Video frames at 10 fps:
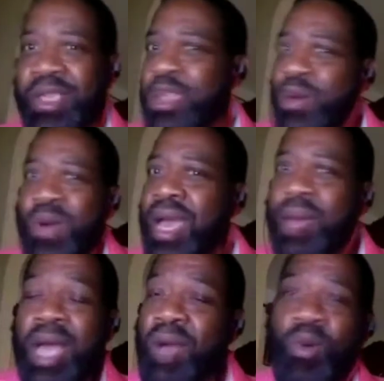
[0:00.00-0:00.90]
you know what?
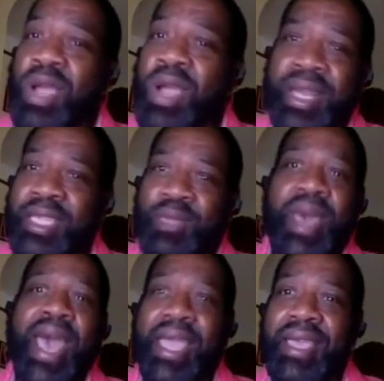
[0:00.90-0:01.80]
I'm not walking this
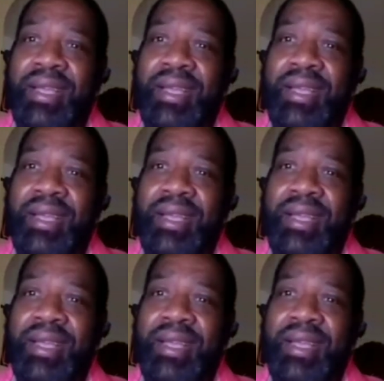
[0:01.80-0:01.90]
back.